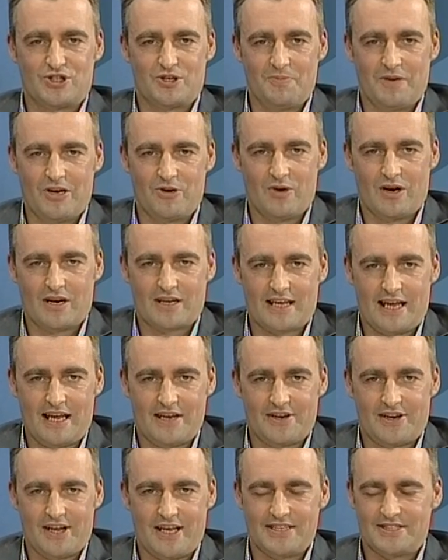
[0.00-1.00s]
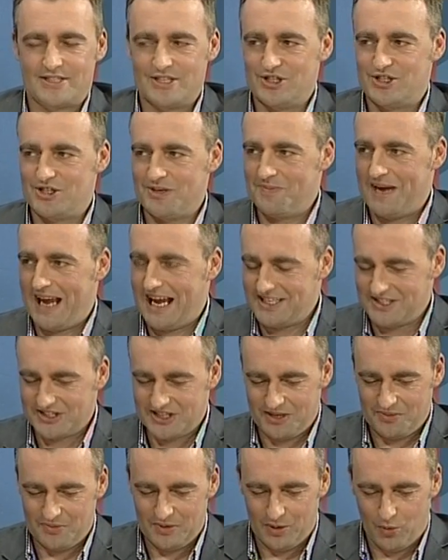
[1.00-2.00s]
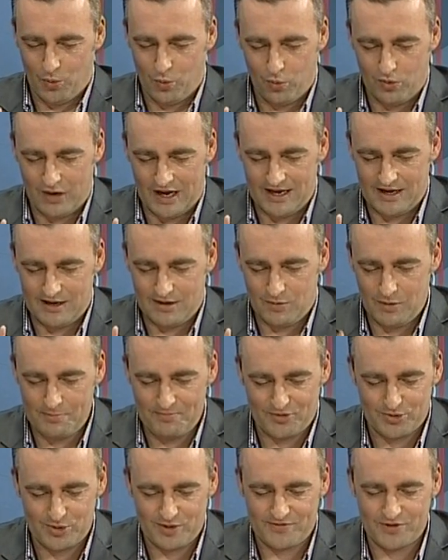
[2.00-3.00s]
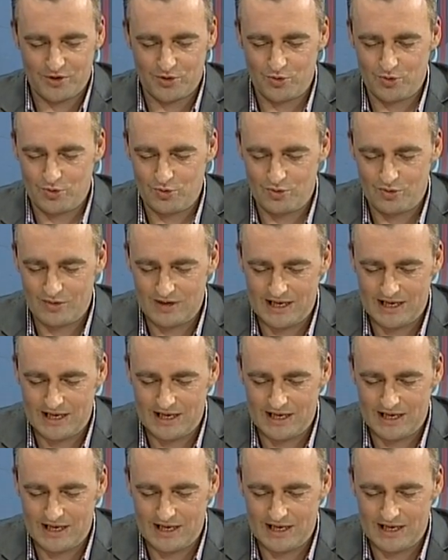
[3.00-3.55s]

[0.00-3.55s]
Mayoral candidate Jim Anderton. We'll whip through a few